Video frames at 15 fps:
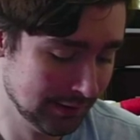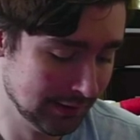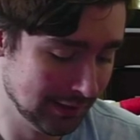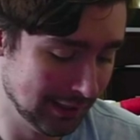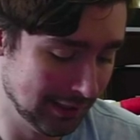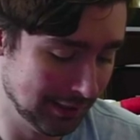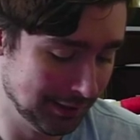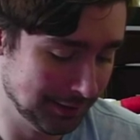
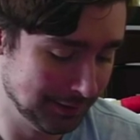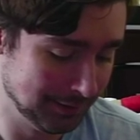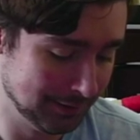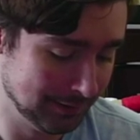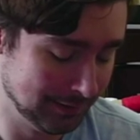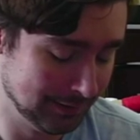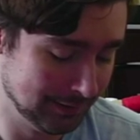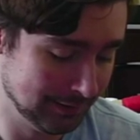
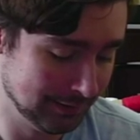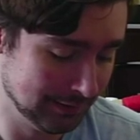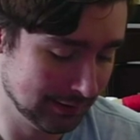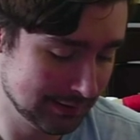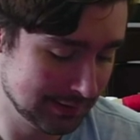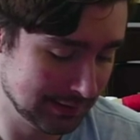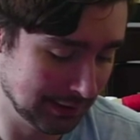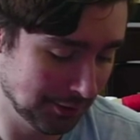Uh, let's
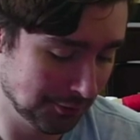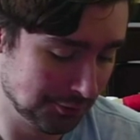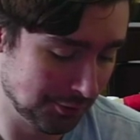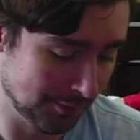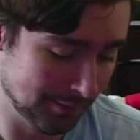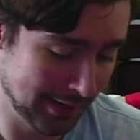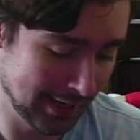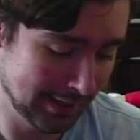see. Oh,
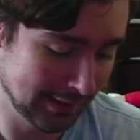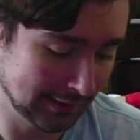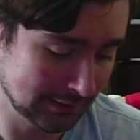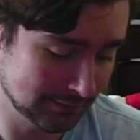Crabatic.